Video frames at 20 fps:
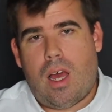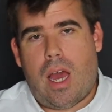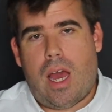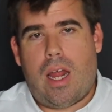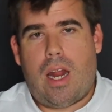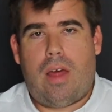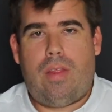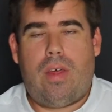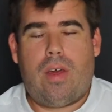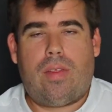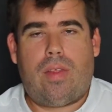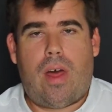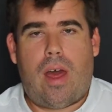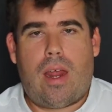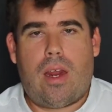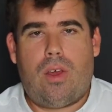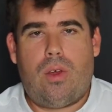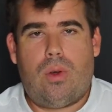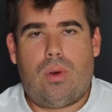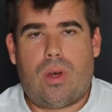and I think
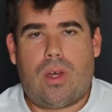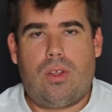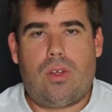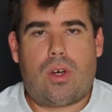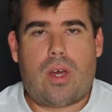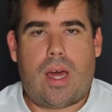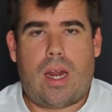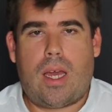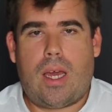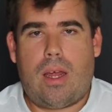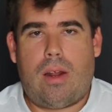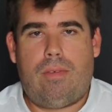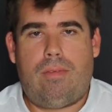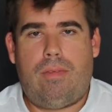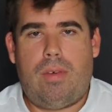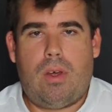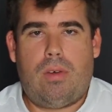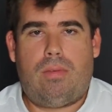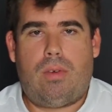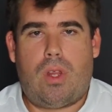that you'll kind of get a
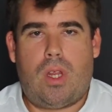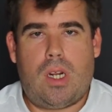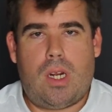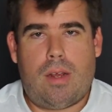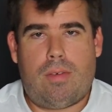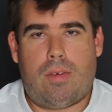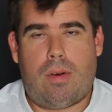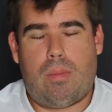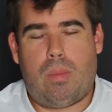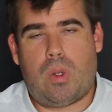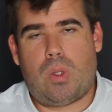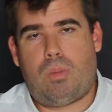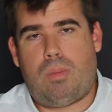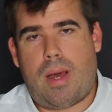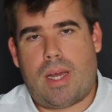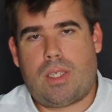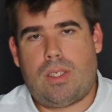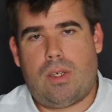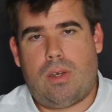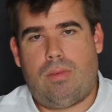feel for the different
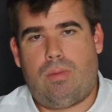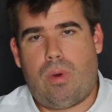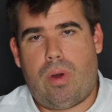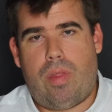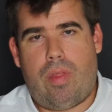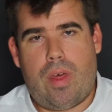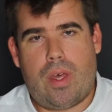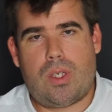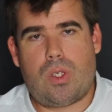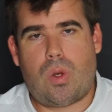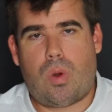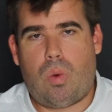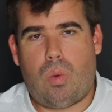perspective with this